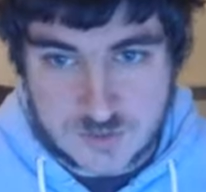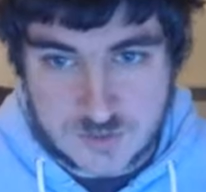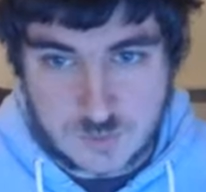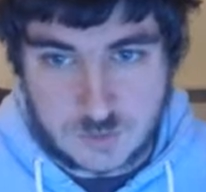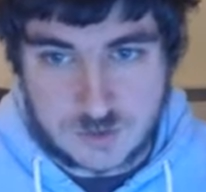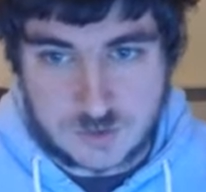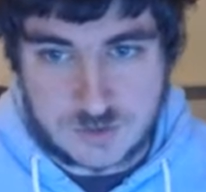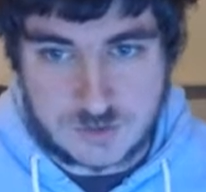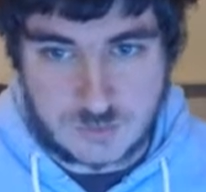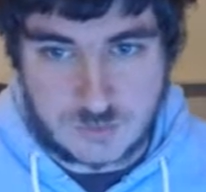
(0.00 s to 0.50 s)

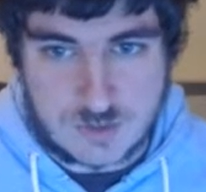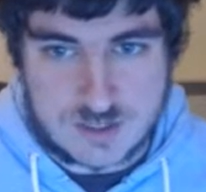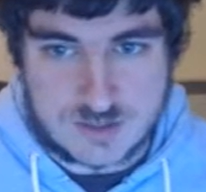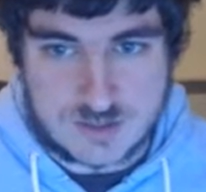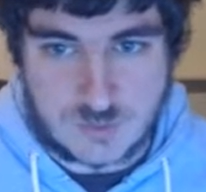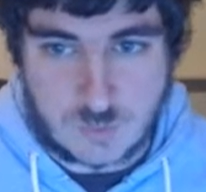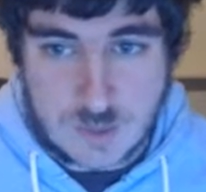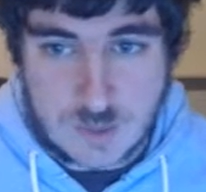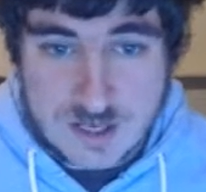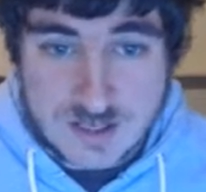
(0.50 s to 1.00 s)
wanted to raise
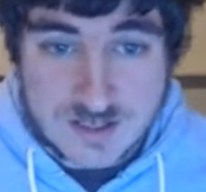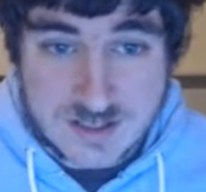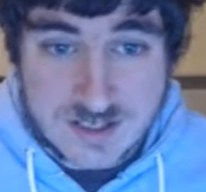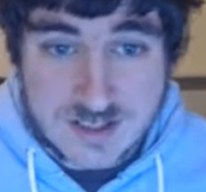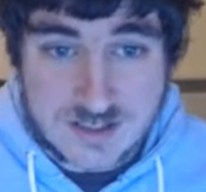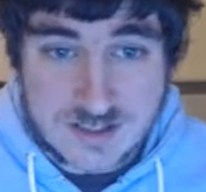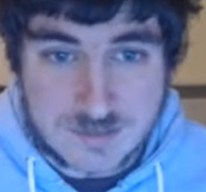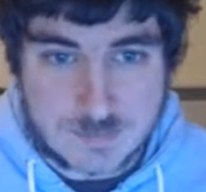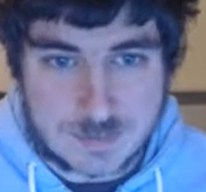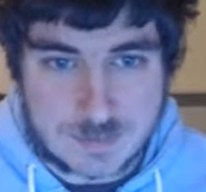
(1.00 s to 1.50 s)

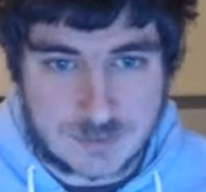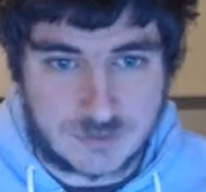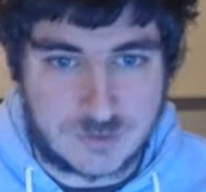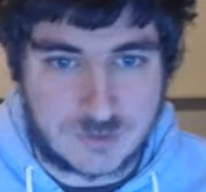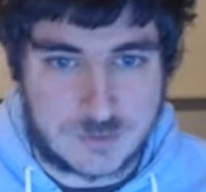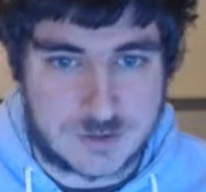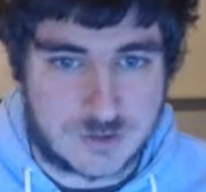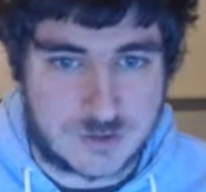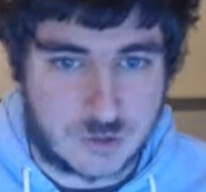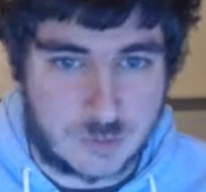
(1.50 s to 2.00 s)
awareness about some
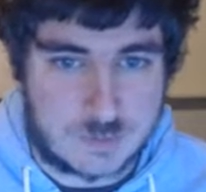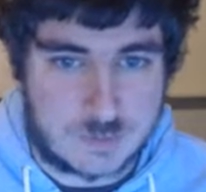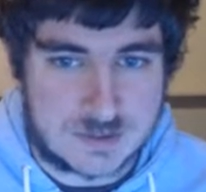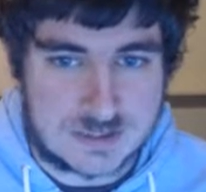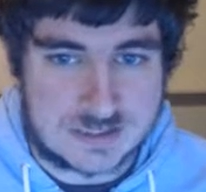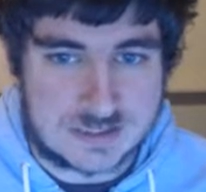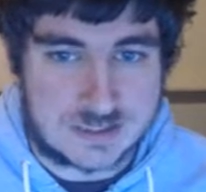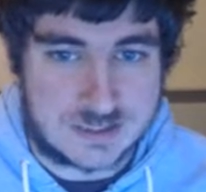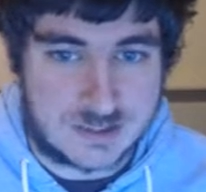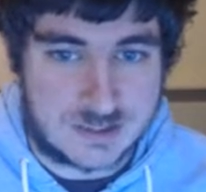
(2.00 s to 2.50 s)
of the topics
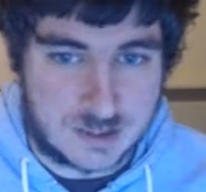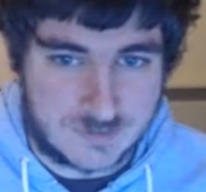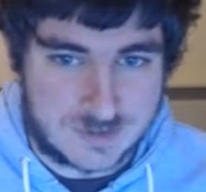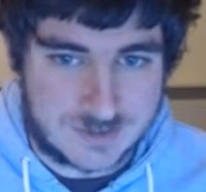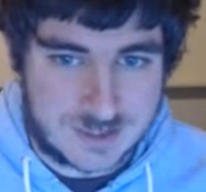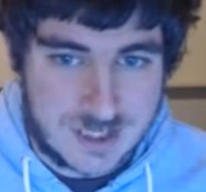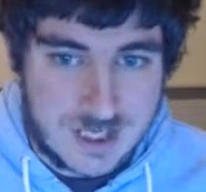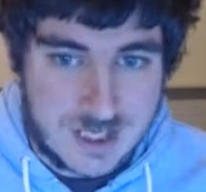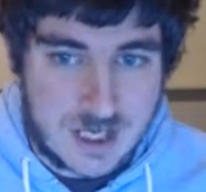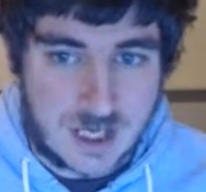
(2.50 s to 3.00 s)
that I covered.
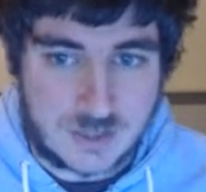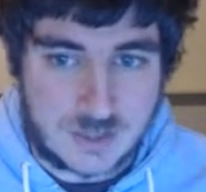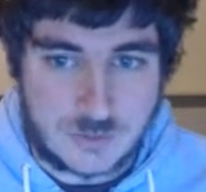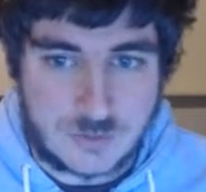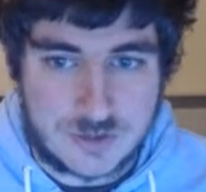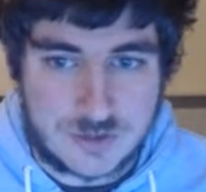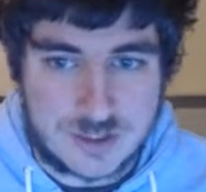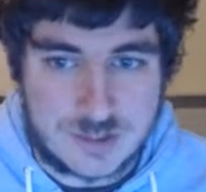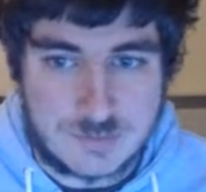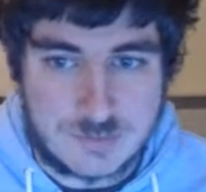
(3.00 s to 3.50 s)
I don't
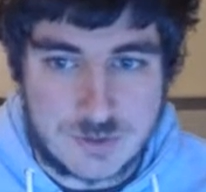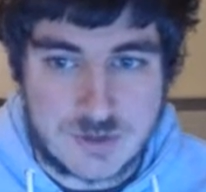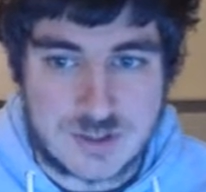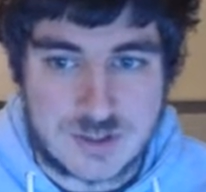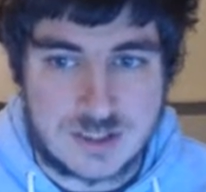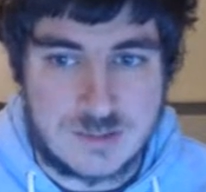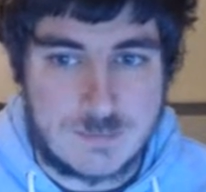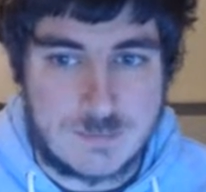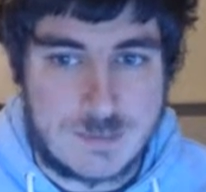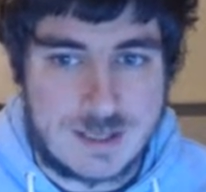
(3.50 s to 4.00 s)
think abuse
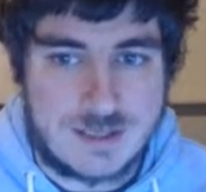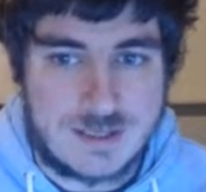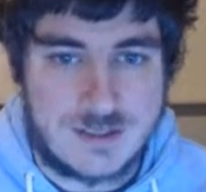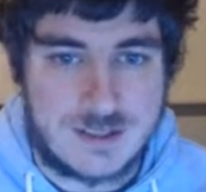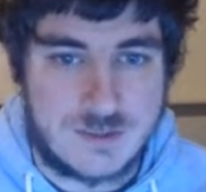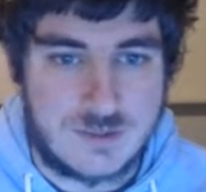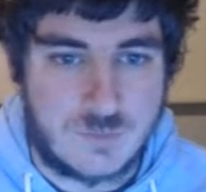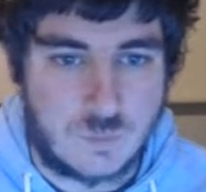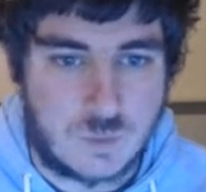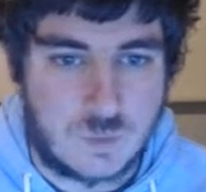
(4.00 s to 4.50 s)
and the manner
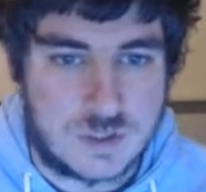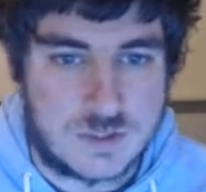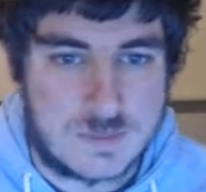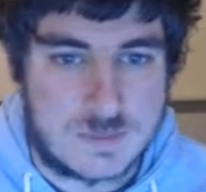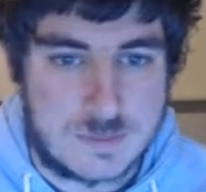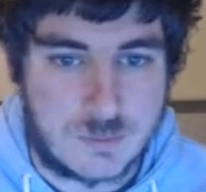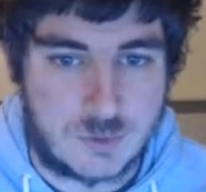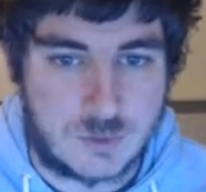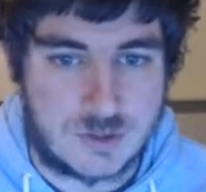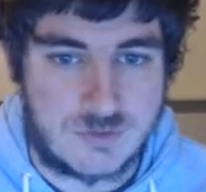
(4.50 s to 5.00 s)
in which
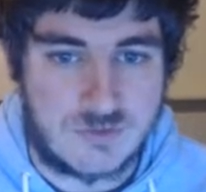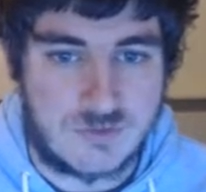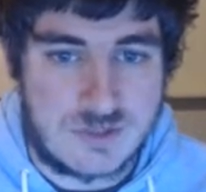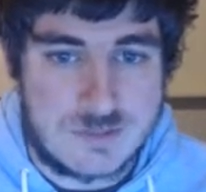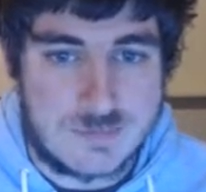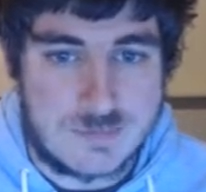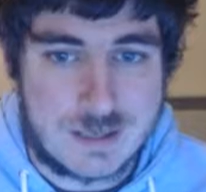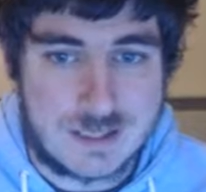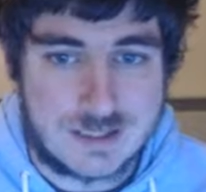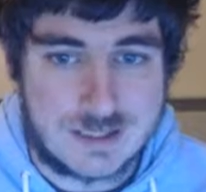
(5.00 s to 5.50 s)
people give
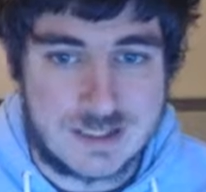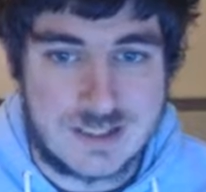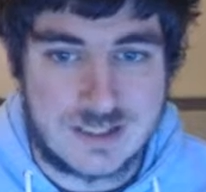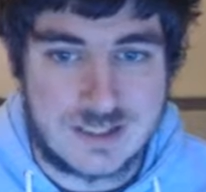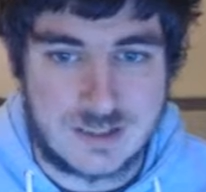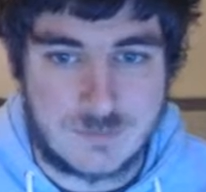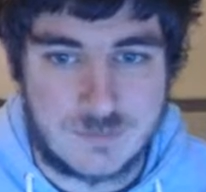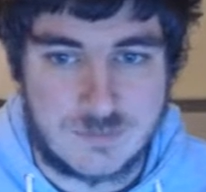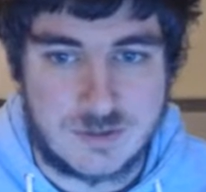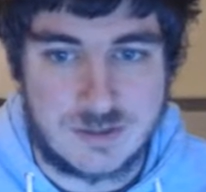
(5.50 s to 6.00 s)
feedback is
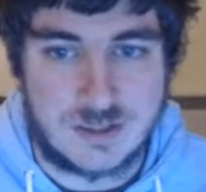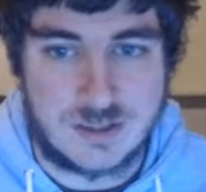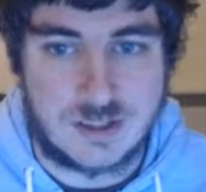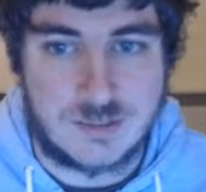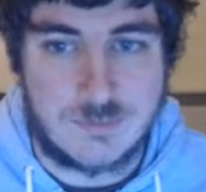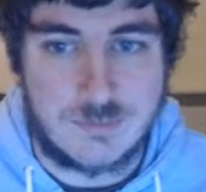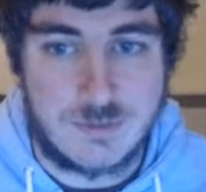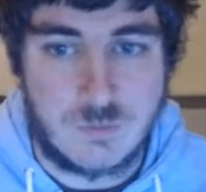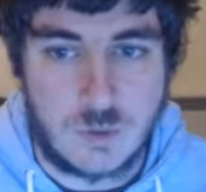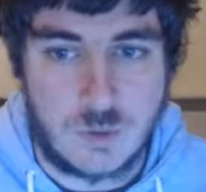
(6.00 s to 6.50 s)
something that
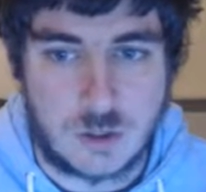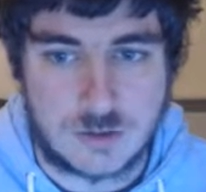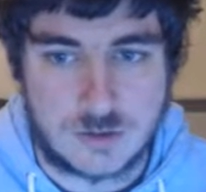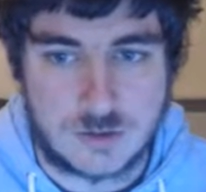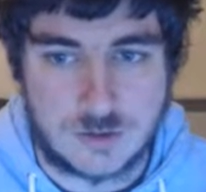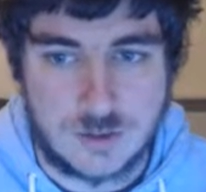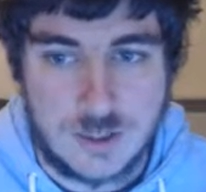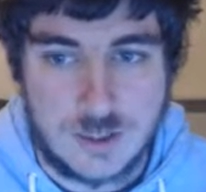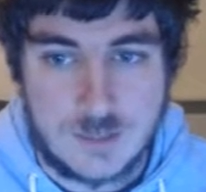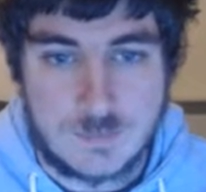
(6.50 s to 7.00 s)
can be worked on.
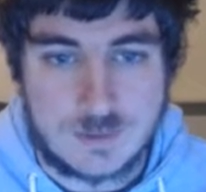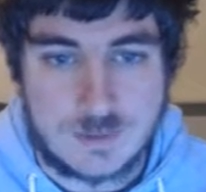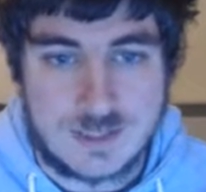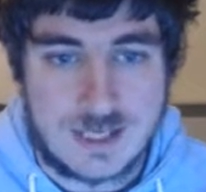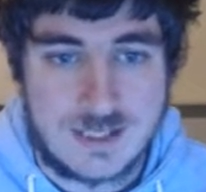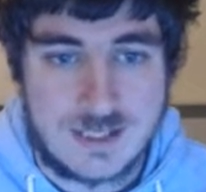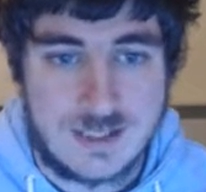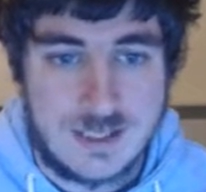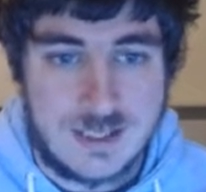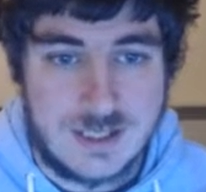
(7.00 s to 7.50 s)
But
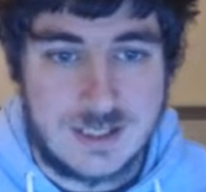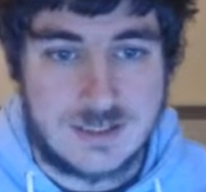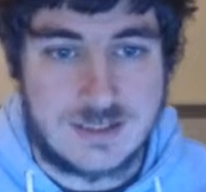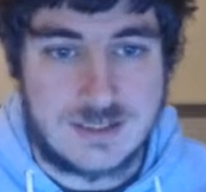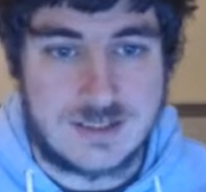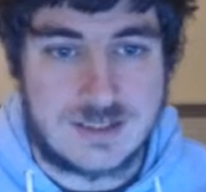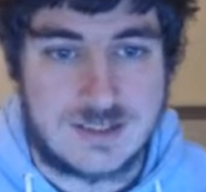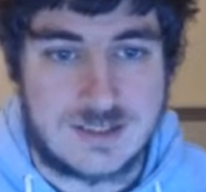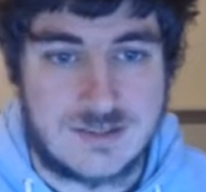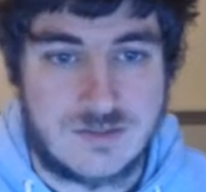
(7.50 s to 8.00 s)
then,
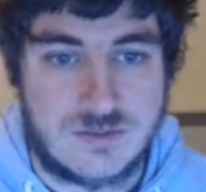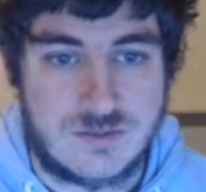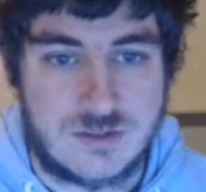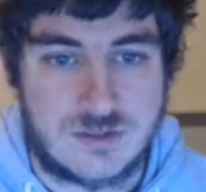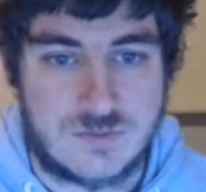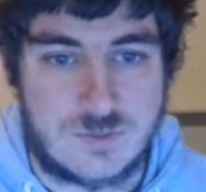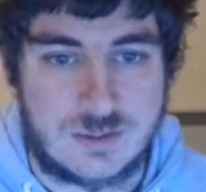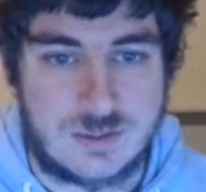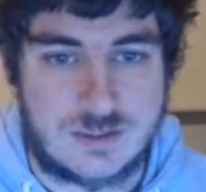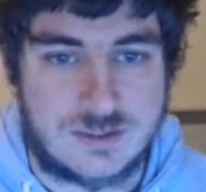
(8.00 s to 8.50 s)
this isn't
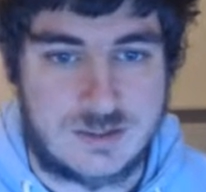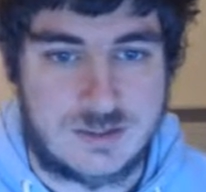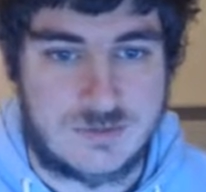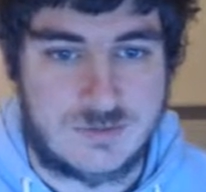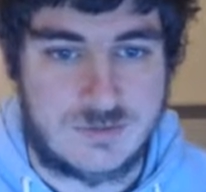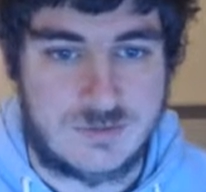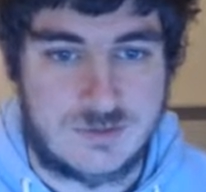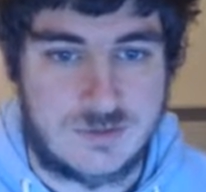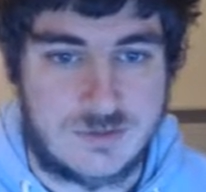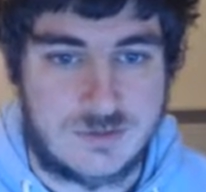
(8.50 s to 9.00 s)
just relative
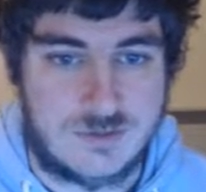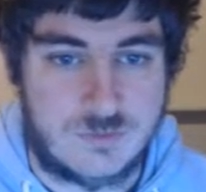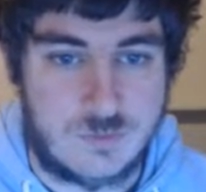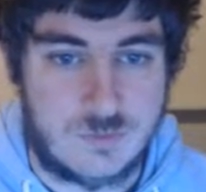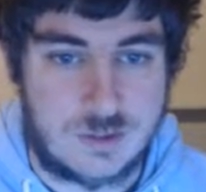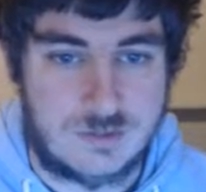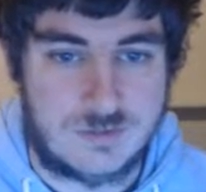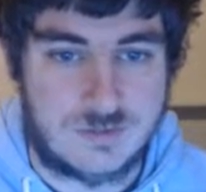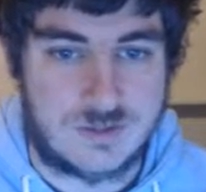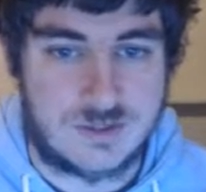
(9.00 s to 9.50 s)
to
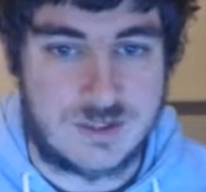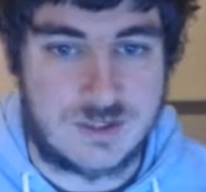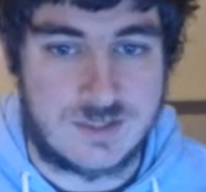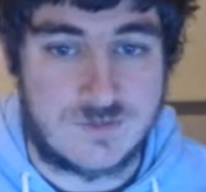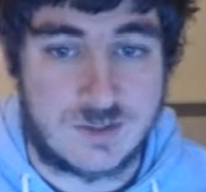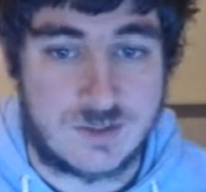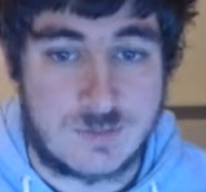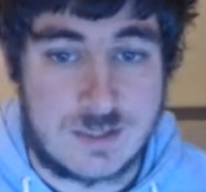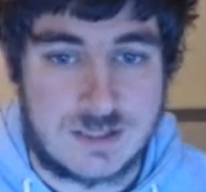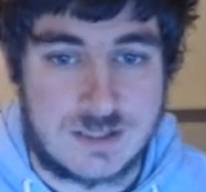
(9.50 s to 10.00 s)
relevant to Need
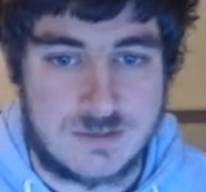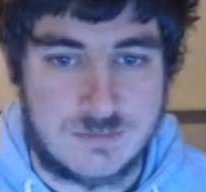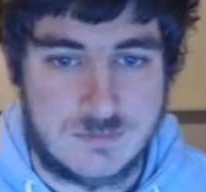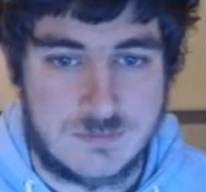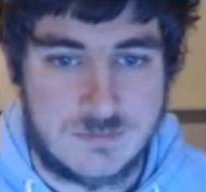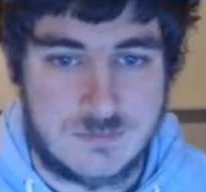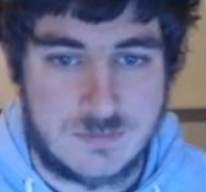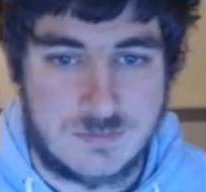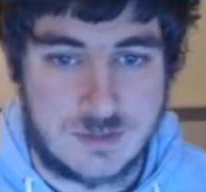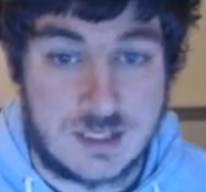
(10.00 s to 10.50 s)
for Speed.
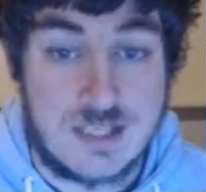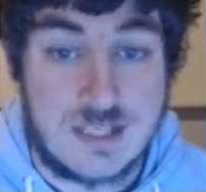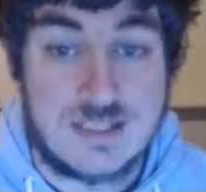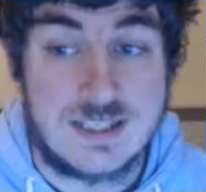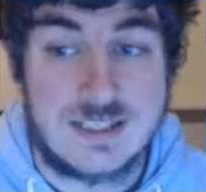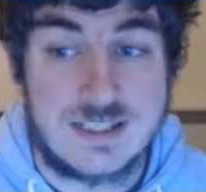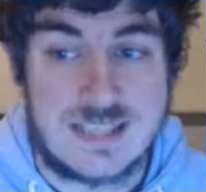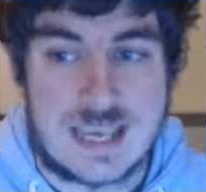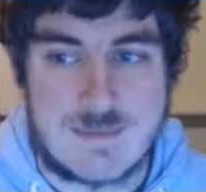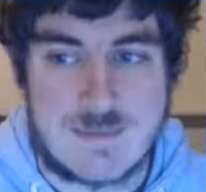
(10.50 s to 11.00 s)
It's a
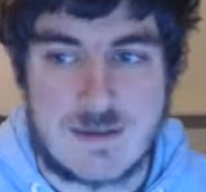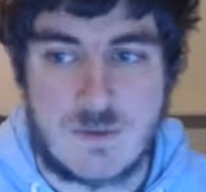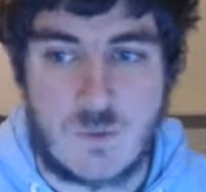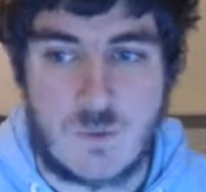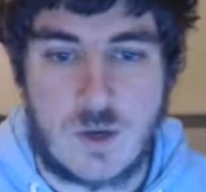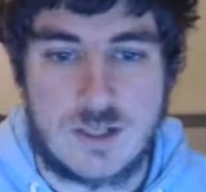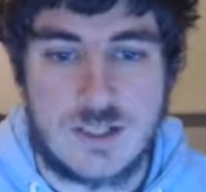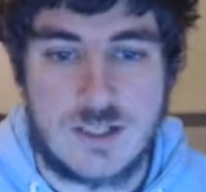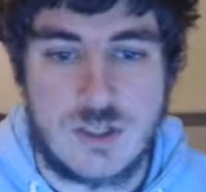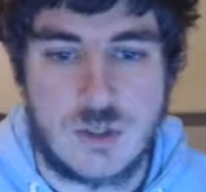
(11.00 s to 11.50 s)

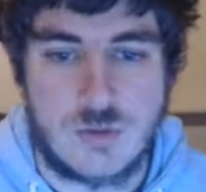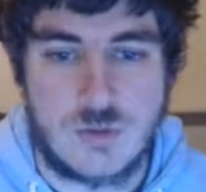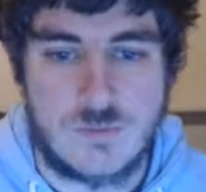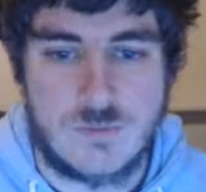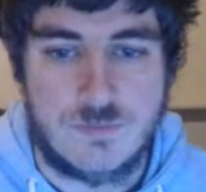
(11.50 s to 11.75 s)
gaming-wide issue.